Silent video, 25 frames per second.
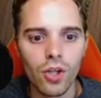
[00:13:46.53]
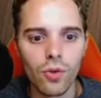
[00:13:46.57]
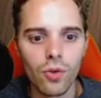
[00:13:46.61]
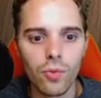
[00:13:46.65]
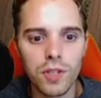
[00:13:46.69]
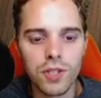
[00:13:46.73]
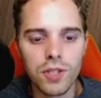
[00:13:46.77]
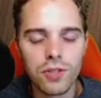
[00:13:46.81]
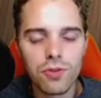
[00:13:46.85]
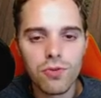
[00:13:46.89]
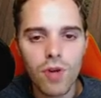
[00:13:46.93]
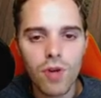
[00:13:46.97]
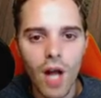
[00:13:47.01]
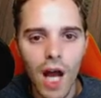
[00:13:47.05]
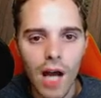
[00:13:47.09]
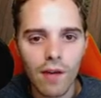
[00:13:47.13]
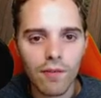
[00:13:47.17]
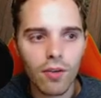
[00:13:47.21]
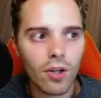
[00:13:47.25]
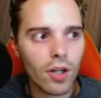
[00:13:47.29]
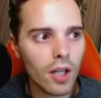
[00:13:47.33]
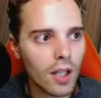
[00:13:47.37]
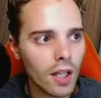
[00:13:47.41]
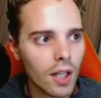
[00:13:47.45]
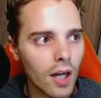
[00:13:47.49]
we do have
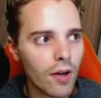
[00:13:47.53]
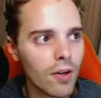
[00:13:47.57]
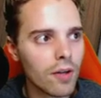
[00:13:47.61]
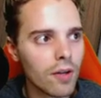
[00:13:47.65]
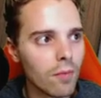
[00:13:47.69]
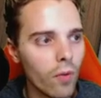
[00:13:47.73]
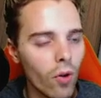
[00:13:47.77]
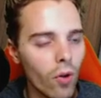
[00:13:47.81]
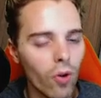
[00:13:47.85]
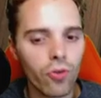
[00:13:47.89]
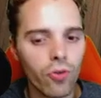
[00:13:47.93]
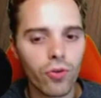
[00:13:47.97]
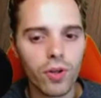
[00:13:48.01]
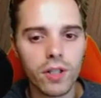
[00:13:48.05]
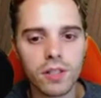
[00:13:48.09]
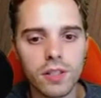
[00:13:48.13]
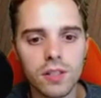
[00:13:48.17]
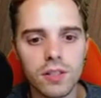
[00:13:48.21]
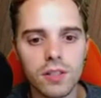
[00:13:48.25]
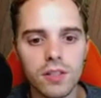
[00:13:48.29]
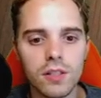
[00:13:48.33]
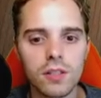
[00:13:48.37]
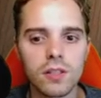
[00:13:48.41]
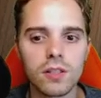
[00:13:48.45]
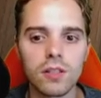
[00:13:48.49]
our Galarian
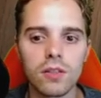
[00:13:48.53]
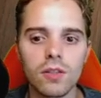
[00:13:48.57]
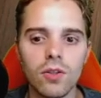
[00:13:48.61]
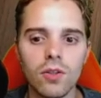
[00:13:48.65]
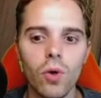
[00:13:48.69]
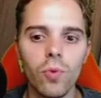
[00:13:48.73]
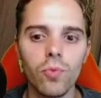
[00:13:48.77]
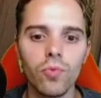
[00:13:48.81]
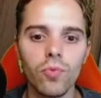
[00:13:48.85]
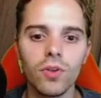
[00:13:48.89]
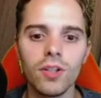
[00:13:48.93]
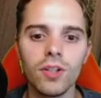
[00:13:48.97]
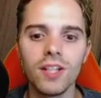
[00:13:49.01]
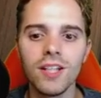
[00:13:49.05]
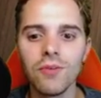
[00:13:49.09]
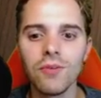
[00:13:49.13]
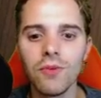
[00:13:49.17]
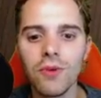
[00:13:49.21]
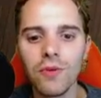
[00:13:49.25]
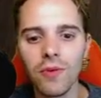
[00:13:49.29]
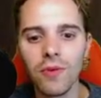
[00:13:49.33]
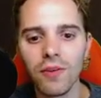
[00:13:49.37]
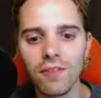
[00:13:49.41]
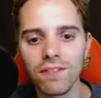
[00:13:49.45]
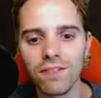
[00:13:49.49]
Moltres. Hopefully
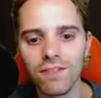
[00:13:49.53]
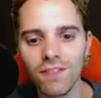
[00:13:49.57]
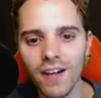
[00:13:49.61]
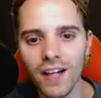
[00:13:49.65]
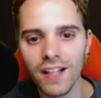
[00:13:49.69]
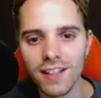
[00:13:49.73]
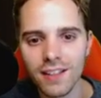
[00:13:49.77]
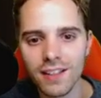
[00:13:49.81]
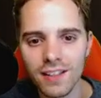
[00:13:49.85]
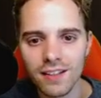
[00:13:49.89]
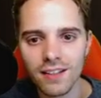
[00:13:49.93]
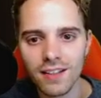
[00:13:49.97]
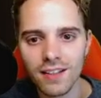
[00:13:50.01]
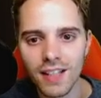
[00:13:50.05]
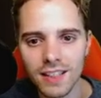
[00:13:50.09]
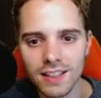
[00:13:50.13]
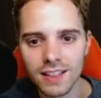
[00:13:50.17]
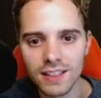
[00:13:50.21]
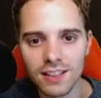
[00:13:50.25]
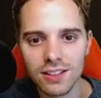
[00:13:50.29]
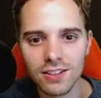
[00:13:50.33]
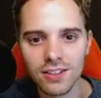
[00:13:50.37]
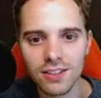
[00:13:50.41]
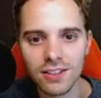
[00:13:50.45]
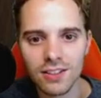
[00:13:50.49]
we will find it
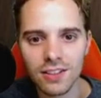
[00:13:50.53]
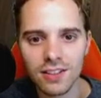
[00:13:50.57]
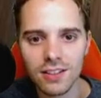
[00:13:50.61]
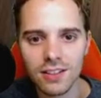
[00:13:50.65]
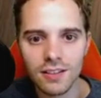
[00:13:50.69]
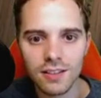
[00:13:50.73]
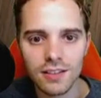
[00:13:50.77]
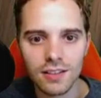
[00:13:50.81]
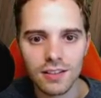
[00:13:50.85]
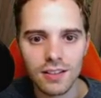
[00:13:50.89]
next turn.